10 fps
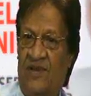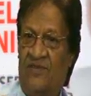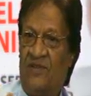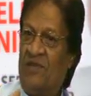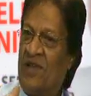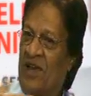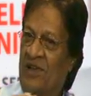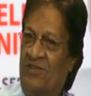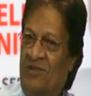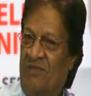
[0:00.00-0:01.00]
from the
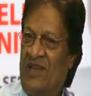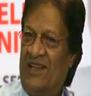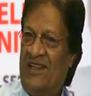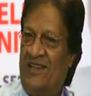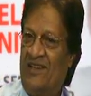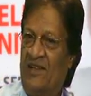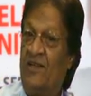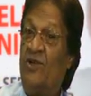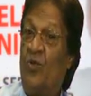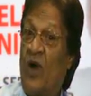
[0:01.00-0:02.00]
100 million
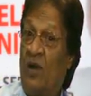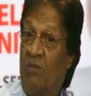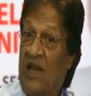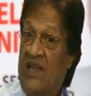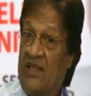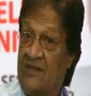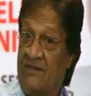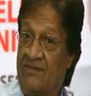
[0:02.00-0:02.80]
to 1 billion.